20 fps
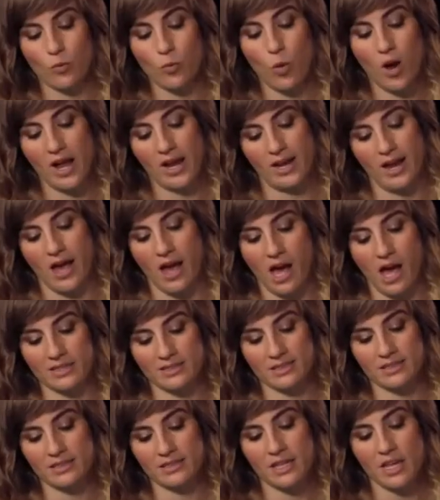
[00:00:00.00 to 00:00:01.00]
White
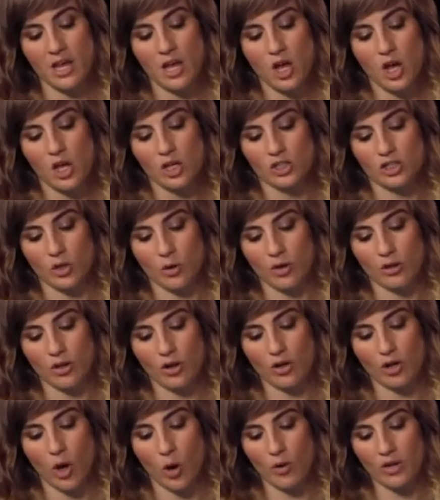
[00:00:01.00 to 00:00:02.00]
asks, so are there
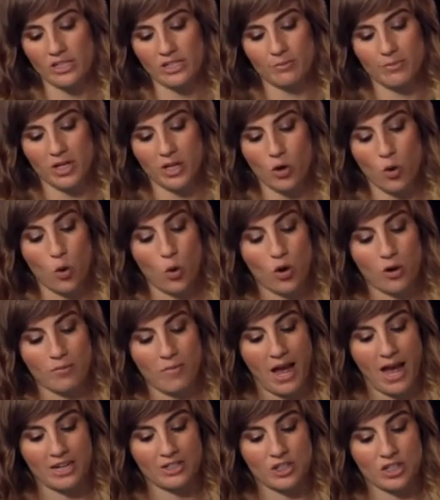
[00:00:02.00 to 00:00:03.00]
going to be core
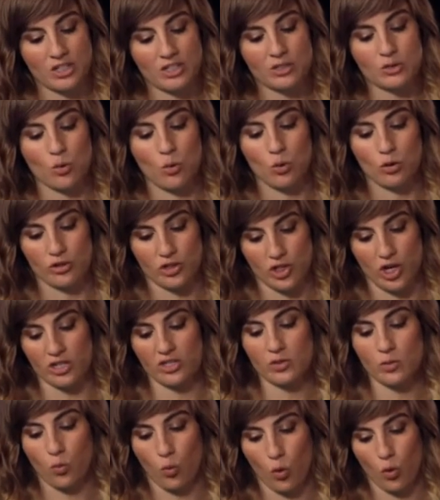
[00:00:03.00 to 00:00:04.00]
matches or
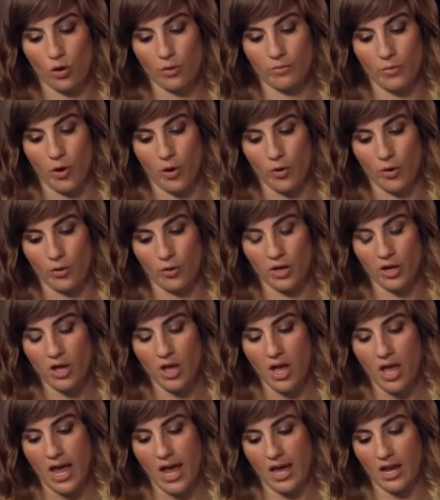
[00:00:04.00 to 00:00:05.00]
just war mode?
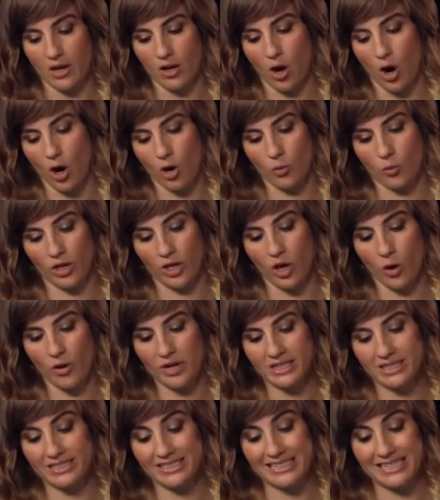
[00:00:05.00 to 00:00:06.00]
And are we going
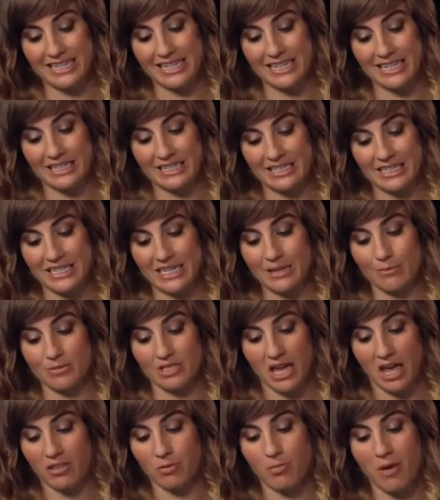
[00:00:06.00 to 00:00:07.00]
to see team
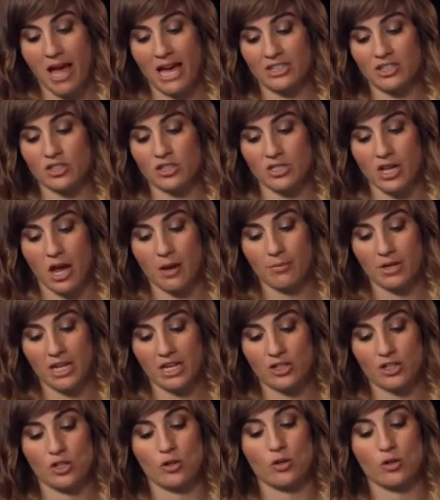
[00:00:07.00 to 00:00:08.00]
deathmatch, domination,